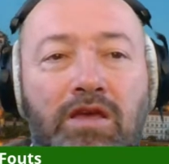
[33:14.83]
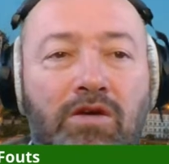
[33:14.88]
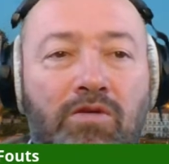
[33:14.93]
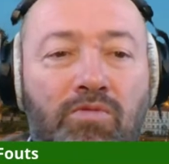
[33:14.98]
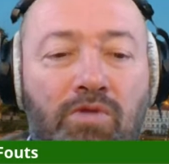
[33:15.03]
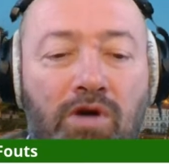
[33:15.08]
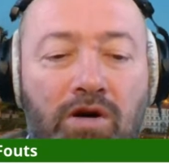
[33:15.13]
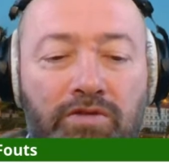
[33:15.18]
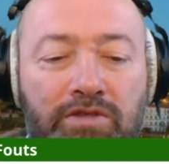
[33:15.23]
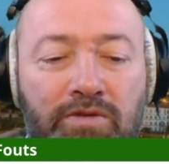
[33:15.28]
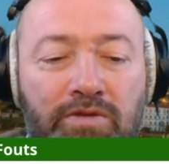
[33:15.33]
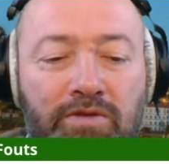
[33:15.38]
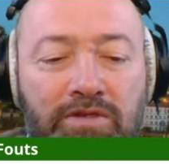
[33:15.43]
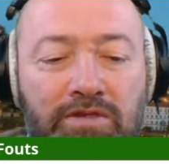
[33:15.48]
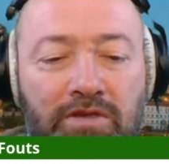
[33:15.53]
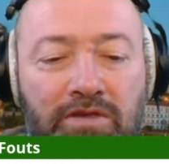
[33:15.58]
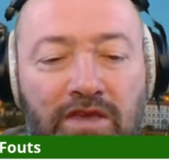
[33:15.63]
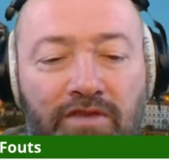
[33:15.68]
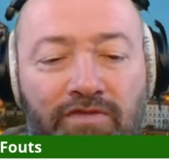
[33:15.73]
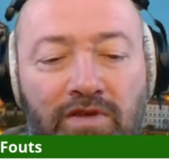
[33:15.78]
what I'll do is I'll
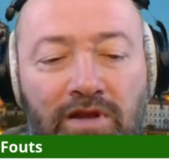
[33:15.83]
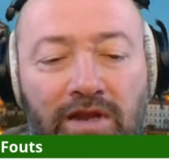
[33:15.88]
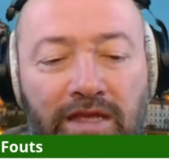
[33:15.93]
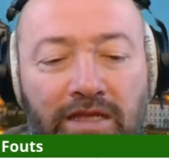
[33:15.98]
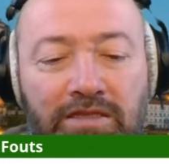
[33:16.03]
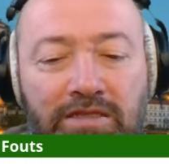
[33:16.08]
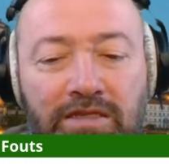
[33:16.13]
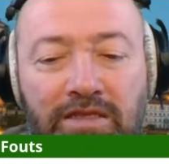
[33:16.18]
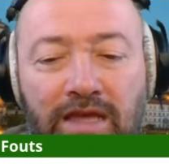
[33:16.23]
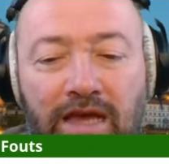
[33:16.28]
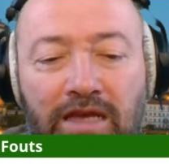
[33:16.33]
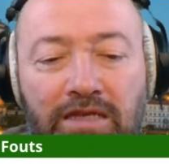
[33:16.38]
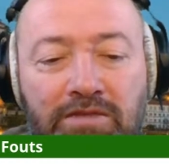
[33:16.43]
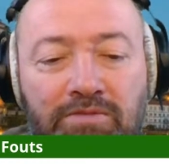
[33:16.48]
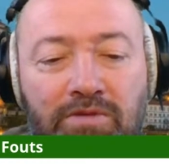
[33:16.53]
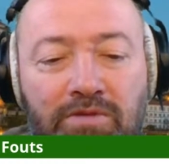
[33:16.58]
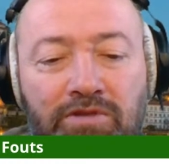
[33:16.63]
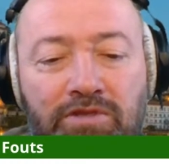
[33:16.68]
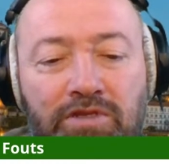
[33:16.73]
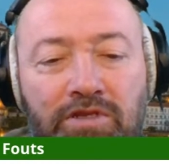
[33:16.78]
give you a link to that as
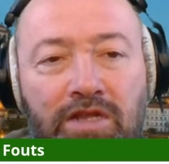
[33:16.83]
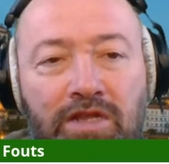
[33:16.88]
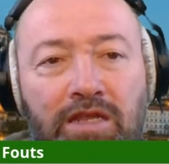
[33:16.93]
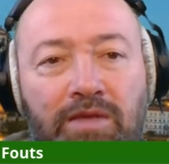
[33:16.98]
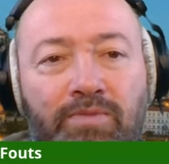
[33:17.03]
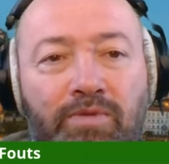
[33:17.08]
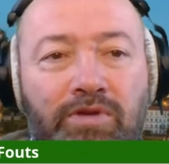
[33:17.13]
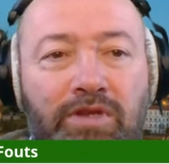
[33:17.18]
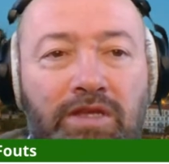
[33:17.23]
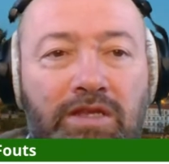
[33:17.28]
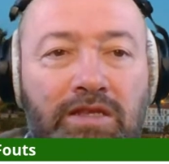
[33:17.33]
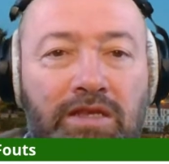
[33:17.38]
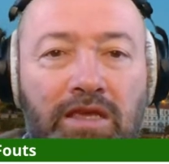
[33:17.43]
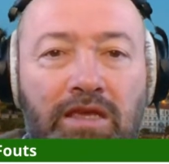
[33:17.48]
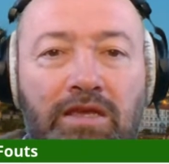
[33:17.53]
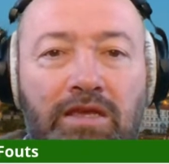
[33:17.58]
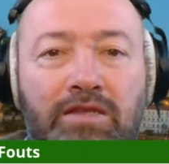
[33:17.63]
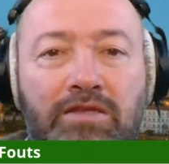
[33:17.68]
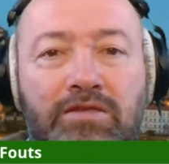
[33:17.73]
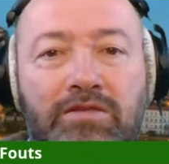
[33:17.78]
well, should anybody
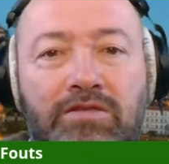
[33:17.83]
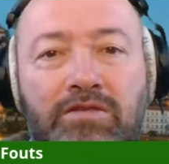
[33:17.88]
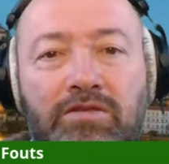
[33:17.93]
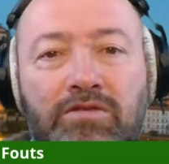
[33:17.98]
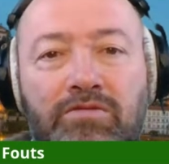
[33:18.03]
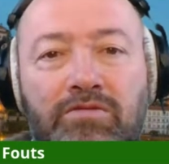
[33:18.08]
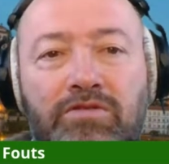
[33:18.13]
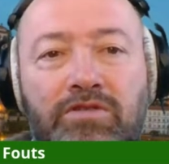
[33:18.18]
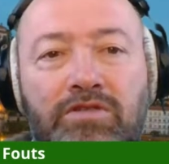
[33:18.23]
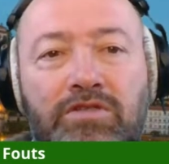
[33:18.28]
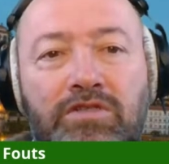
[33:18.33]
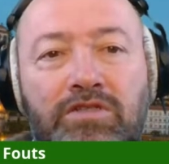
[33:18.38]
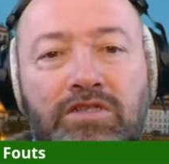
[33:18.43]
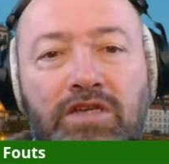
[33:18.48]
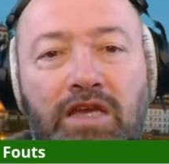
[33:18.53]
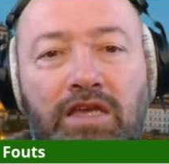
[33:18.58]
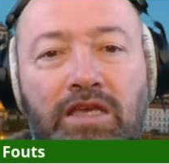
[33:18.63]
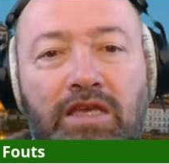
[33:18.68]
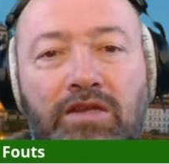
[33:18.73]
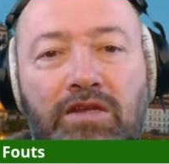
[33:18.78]
need to just
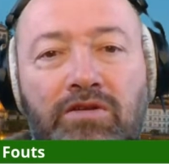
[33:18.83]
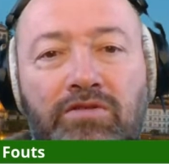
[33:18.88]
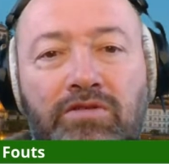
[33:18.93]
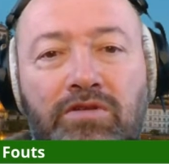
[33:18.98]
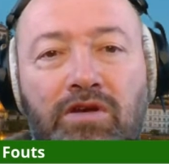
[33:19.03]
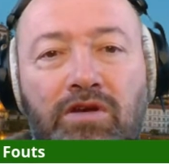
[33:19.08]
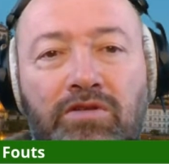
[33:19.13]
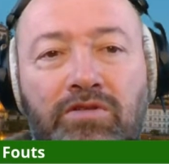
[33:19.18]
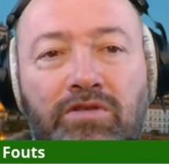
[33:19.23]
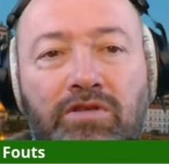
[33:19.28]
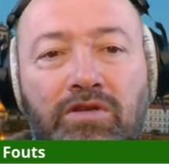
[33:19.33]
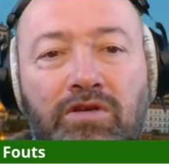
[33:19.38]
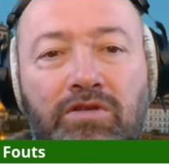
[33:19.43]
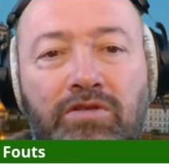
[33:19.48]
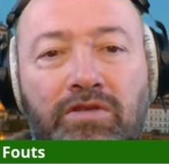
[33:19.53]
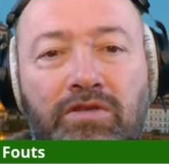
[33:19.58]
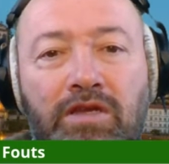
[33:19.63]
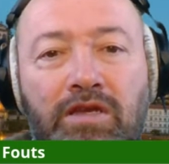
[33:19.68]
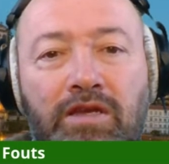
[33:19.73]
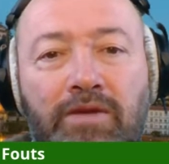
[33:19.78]
check in
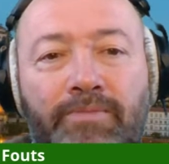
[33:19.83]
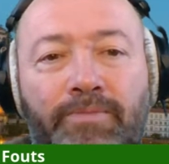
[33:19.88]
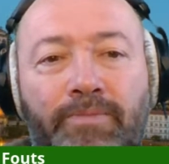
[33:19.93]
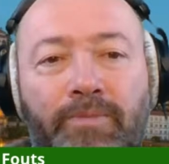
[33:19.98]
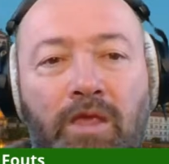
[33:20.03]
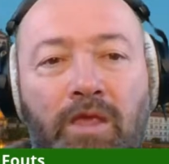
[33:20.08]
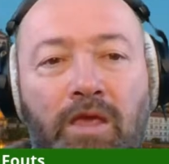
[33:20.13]
on